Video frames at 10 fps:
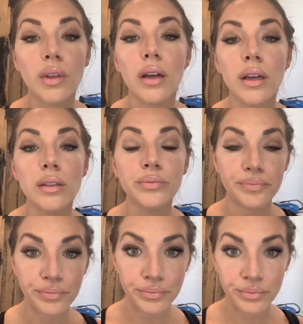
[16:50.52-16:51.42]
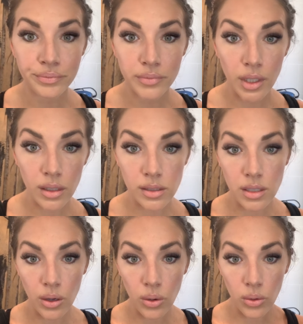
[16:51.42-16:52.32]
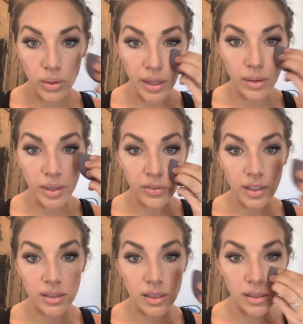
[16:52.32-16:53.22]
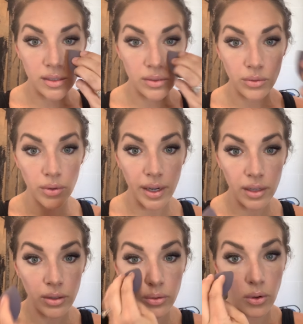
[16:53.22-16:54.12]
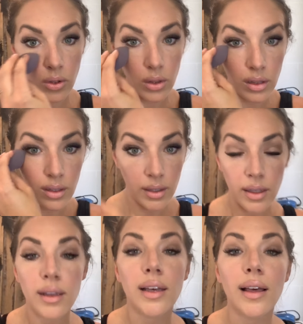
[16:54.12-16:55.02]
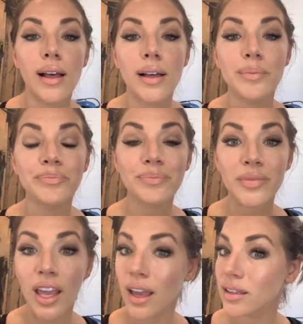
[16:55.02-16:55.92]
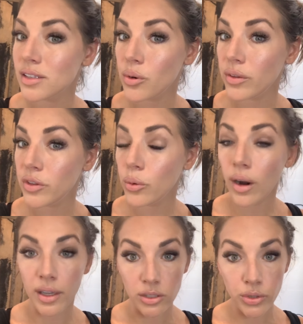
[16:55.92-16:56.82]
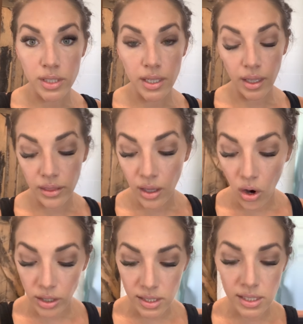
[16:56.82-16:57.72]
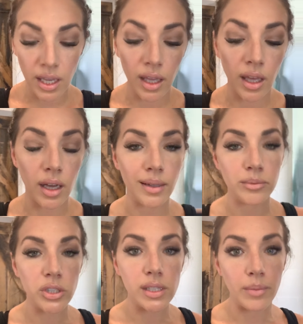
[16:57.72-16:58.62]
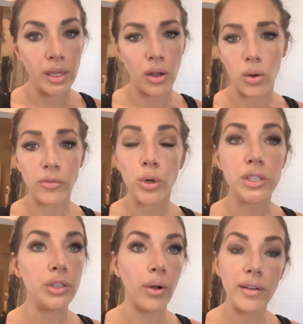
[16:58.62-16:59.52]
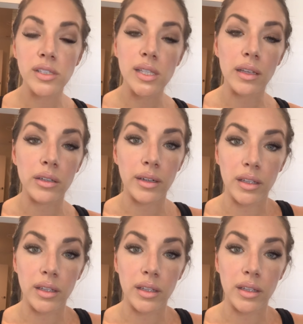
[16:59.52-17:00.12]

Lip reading: All right. So now my face is ready to roll. And so if you are interested in the artist kit, just let me know. Of course, you don't have to sell it or